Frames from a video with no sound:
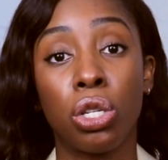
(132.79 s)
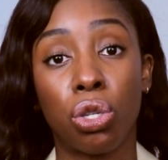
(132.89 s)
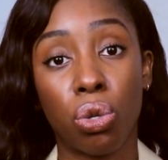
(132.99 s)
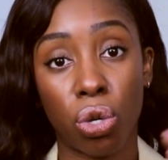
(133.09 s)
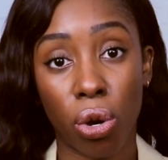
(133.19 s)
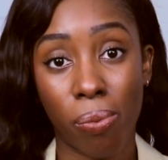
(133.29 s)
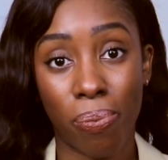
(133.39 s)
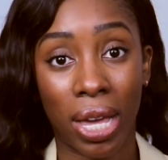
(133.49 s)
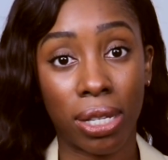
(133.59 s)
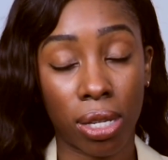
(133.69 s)
to your
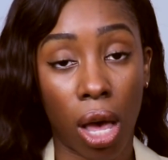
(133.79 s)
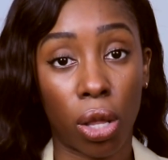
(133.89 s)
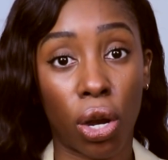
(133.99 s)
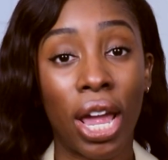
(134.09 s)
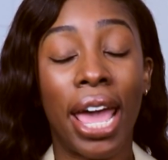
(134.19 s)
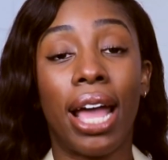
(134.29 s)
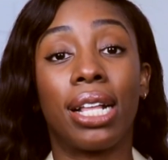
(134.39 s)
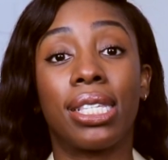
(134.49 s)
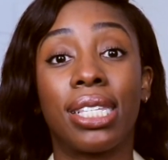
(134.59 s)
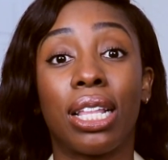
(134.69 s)
base color
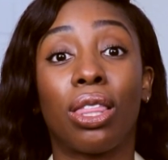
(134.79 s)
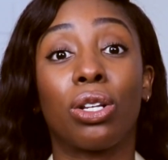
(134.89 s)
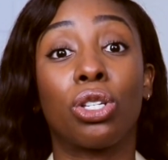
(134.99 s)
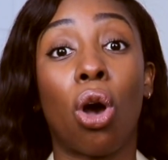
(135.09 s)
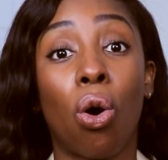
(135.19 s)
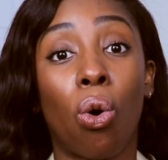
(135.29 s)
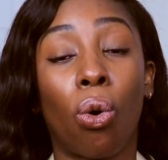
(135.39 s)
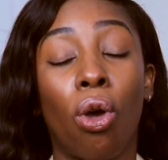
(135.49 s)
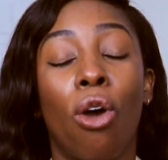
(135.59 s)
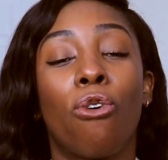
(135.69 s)
and set the tone